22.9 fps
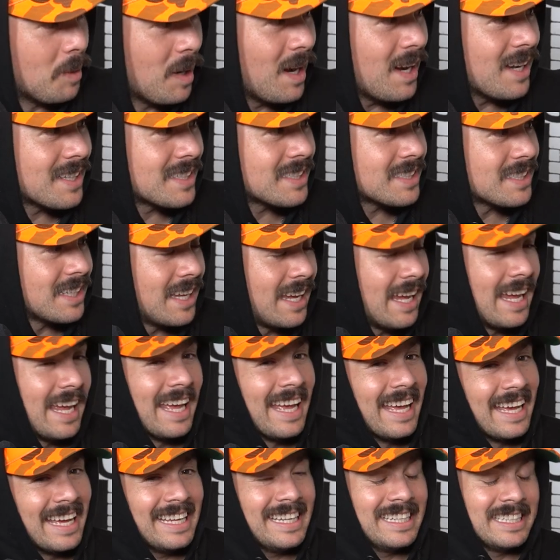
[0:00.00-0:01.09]
But
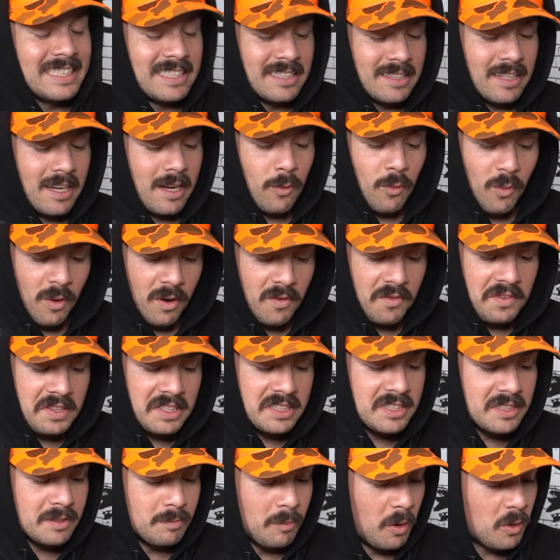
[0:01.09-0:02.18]
it is not one of the
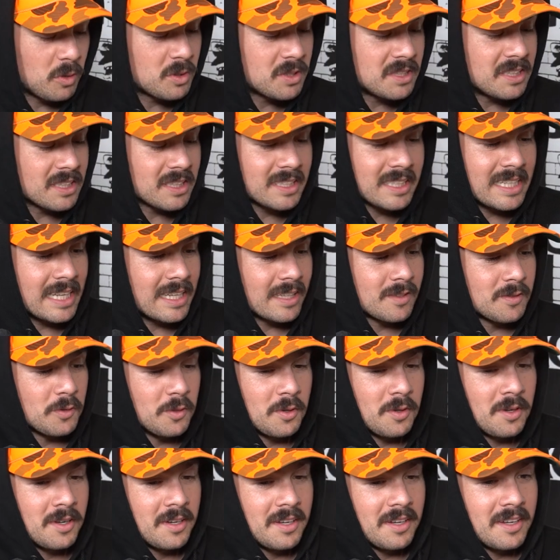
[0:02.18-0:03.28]
most
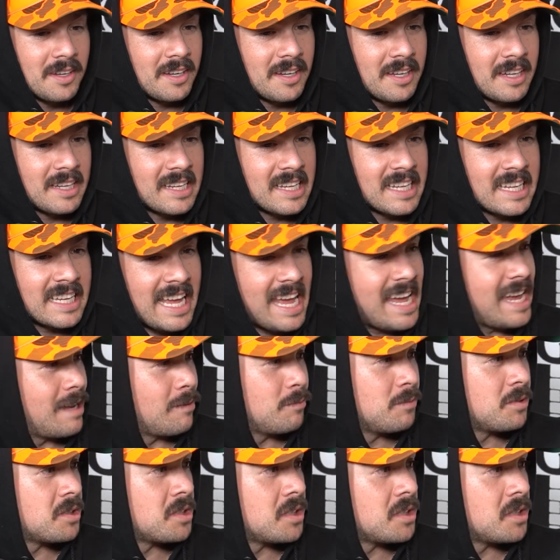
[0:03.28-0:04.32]
successful games...